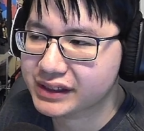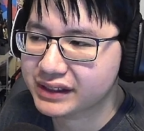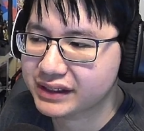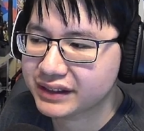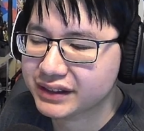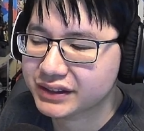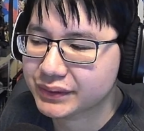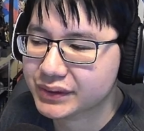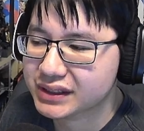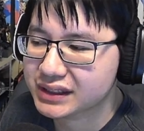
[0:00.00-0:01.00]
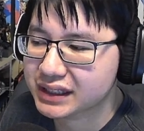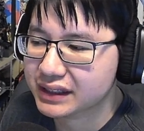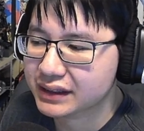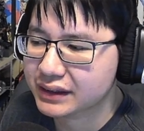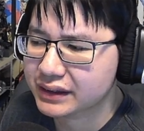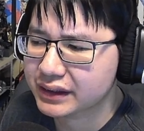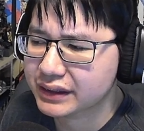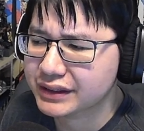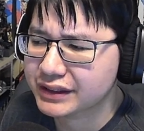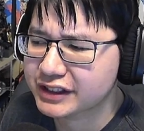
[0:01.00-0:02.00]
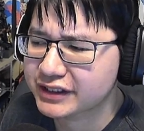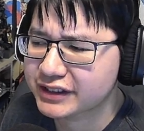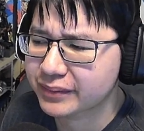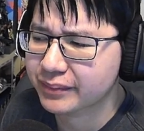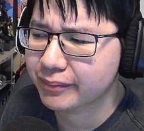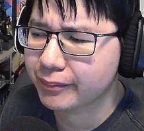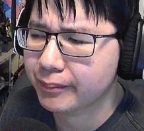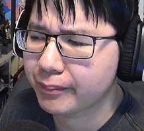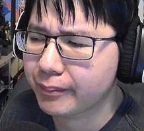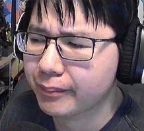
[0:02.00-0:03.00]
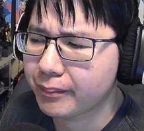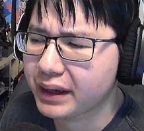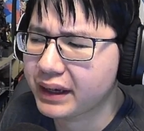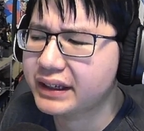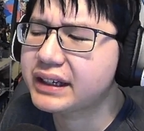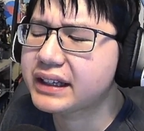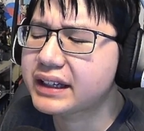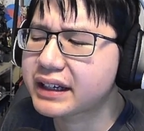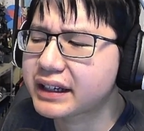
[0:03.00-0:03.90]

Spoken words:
so we select this Megillot